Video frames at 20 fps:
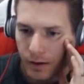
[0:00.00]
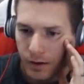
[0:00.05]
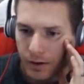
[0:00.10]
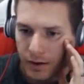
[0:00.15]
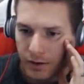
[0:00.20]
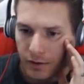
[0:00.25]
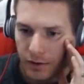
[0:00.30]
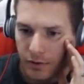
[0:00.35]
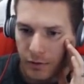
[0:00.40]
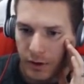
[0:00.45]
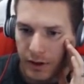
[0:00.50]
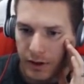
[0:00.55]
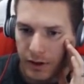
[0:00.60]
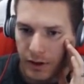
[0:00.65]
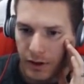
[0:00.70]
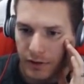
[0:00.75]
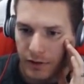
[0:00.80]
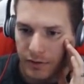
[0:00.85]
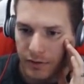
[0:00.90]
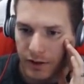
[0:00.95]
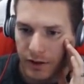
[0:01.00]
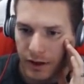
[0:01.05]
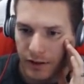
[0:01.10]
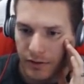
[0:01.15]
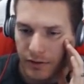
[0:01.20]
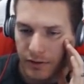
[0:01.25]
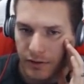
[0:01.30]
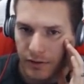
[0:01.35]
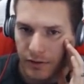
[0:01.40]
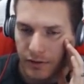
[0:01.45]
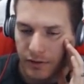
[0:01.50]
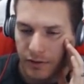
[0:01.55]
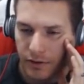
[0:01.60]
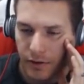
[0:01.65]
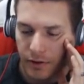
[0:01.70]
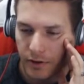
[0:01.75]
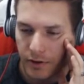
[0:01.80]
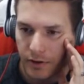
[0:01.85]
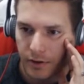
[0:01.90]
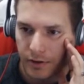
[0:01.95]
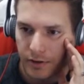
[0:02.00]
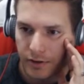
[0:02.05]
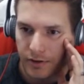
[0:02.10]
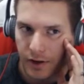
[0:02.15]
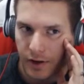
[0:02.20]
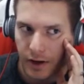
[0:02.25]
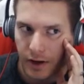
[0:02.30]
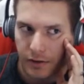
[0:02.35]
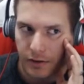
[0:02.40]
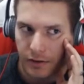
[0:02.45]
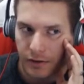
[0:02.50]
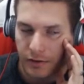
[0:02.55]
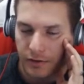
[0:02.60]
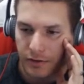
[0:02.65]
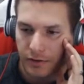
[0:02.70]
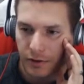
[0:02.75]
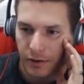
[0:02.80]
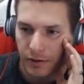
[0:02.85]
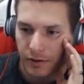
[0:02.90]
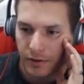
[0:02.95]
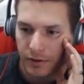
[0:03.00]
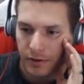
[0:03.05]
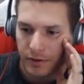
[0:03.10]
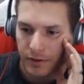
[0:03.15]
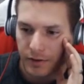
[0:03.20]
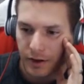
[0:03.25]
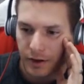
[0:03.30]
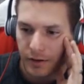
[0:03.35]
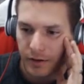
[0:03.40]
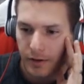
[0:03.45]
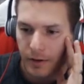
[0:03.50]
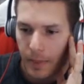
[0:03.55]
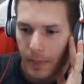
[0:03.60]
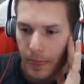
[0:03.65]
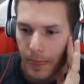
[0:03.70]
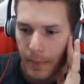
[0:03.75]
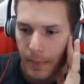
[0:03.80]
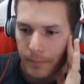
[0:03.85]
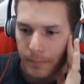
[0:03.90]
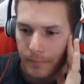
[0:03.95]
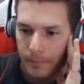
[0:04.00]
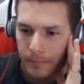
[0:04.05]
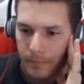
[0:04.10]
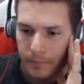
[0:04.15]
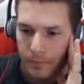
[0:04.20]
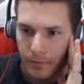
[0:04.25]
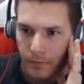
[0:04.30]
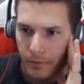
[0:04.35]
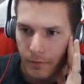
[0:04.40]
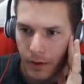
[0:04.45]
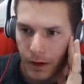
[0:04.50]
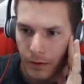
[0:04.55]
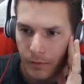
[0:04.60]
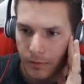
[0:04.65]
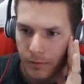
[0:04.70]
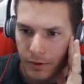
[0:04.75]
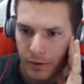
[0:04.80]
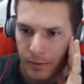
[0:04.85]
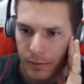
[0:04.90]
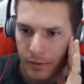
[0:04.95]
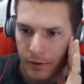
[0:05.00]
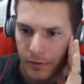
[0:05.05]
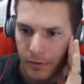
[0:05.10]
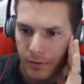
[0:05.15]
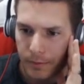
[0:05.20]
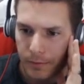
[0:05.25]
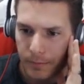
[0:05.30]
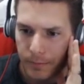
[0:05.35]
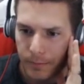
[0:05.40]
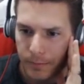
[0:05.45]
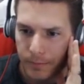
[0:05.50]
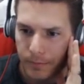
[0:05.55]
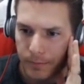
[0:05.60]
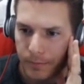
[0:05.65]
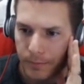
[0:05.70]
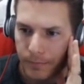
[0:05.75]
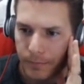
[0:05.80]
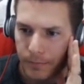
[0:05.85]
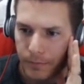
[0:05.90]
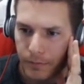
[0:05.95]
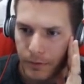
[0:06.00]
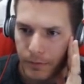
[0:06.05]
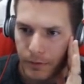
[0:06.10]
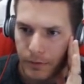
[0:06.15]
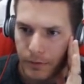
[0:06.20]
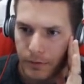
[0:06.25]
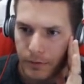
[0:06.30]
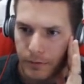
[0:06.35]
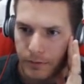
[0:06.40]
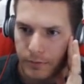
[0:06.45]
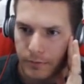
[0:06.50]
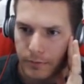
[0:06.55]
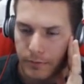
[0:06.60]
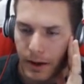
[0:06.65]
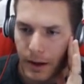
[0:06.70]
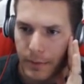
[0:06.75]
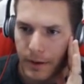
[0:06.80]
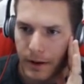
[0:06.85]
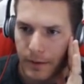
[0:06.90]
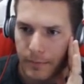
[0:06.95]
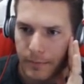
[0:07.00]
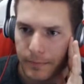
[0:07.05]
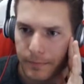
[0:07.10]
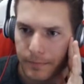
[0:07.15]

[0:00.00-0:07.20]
This is why Cards of Consonance is so good in this deck. It's so good in this deck. Oh, that's beautiful. Bye-bye.